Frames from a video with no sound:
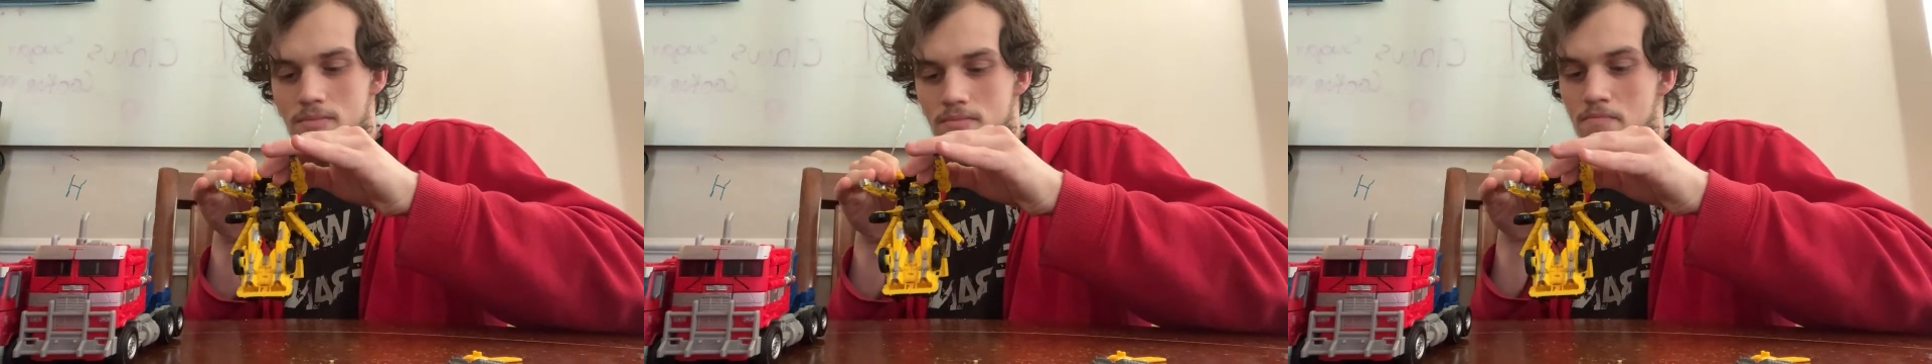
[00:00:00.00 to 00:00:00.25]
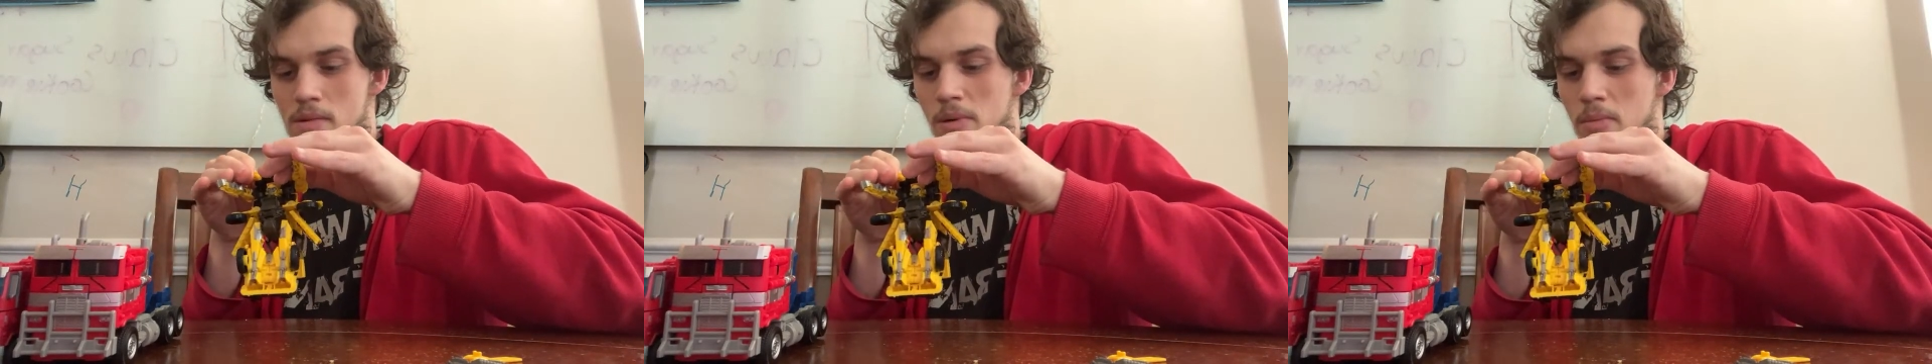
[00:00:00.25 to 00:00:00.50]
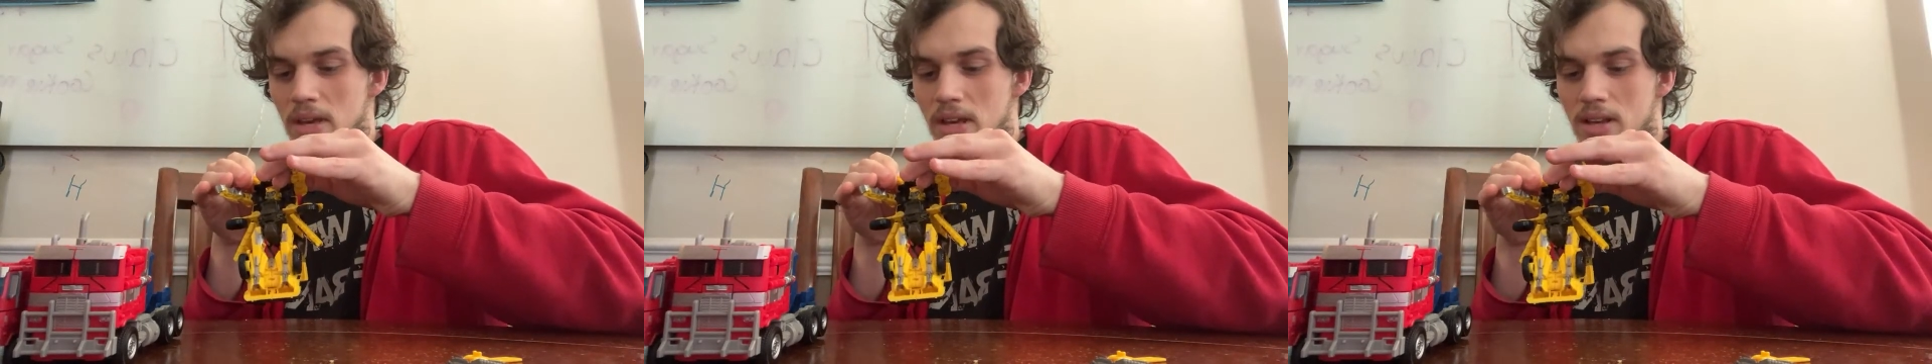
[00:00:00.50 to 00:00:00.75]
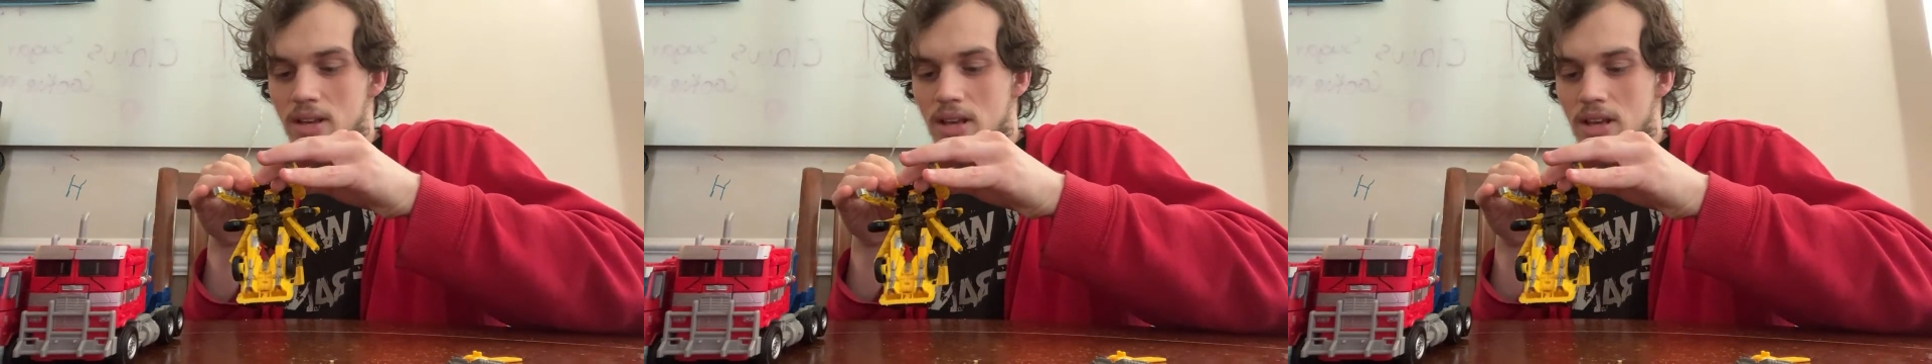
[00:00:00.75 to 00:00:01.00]

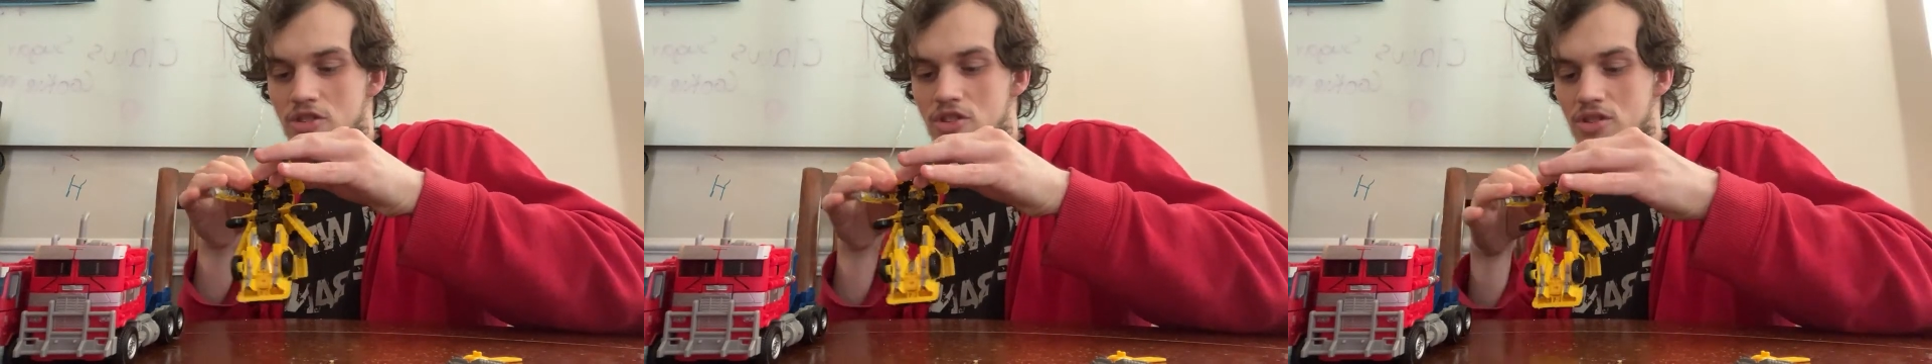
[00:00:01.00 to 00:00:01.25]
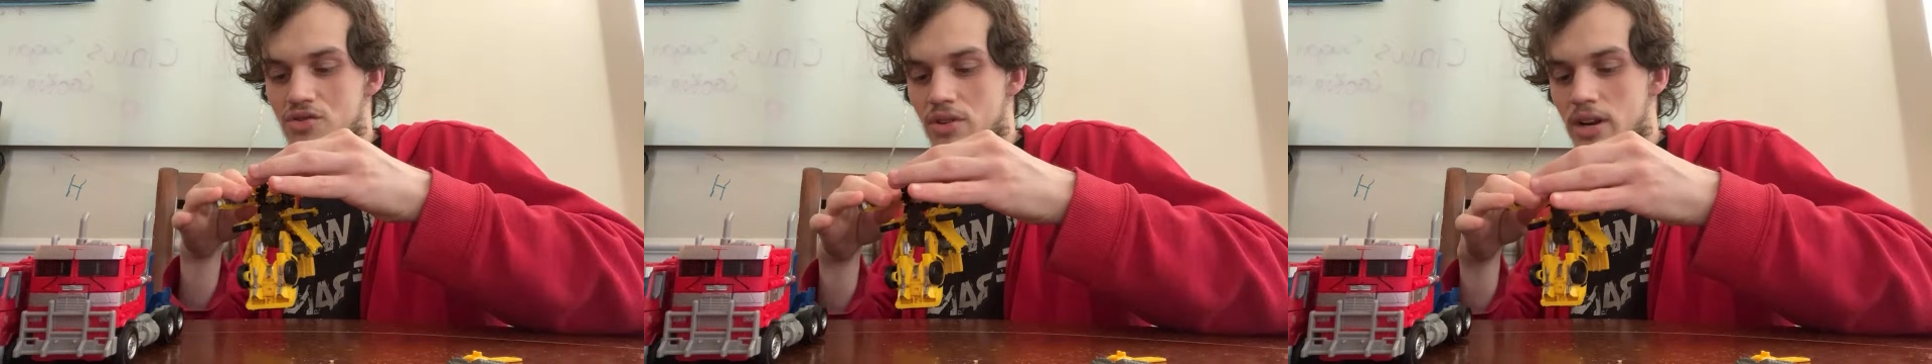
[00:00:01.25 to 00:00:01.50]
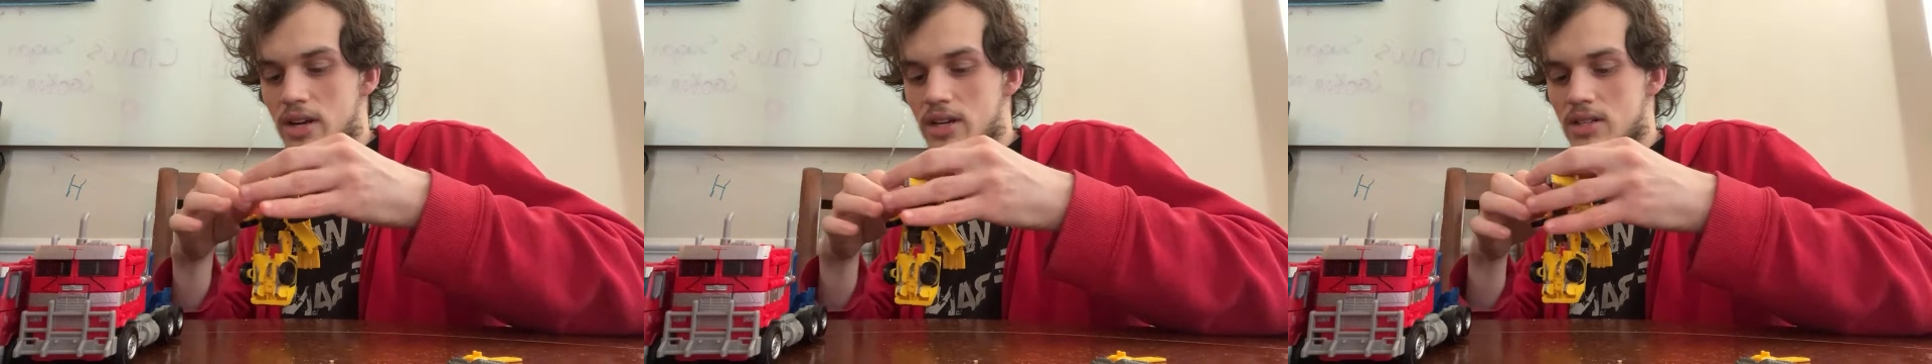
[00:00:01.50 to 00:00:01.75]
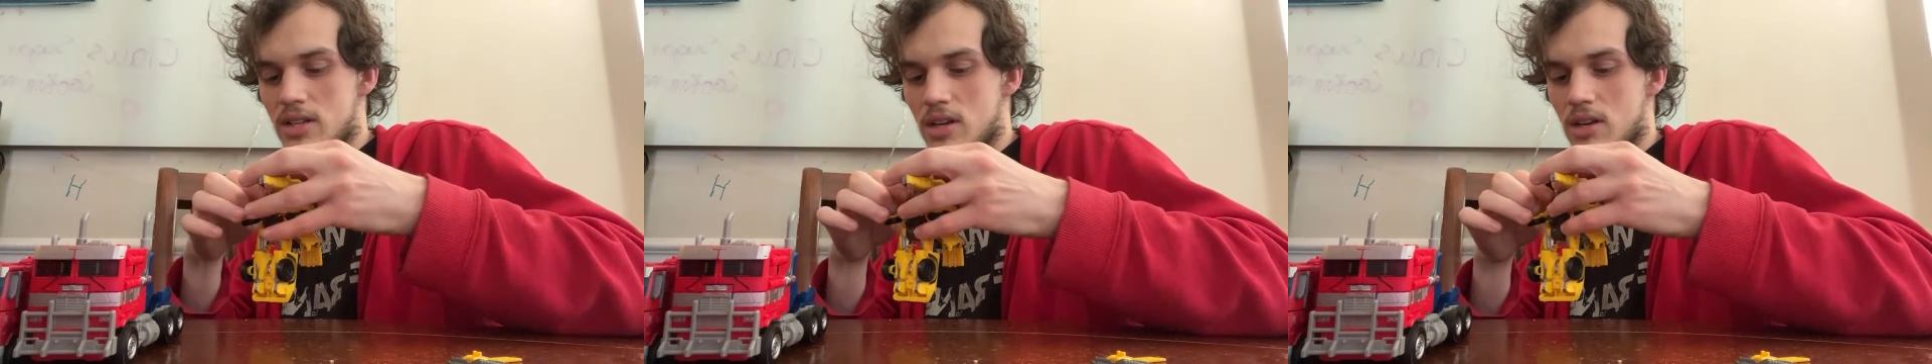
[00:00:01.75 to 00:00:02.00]
Bumblebee is just trying
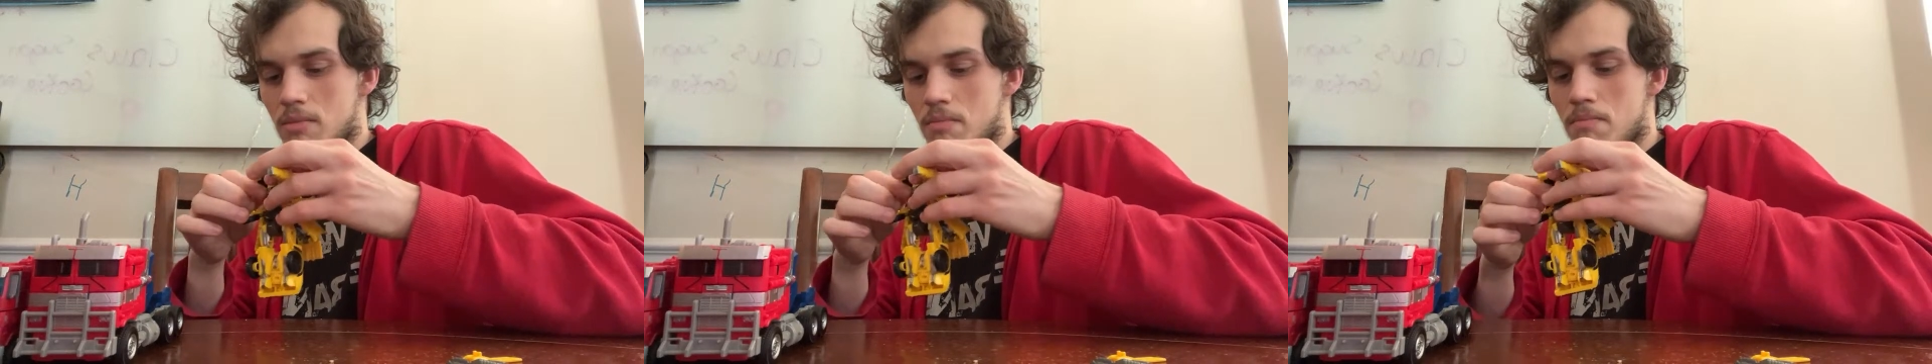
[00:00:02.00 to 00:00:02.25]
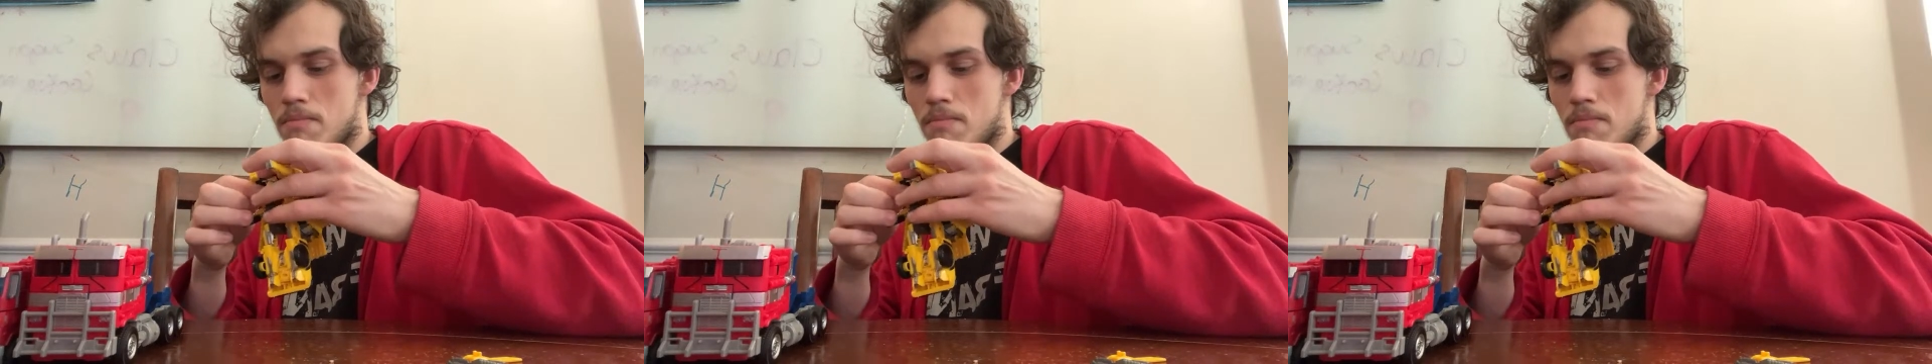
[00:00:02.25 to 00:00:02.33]
to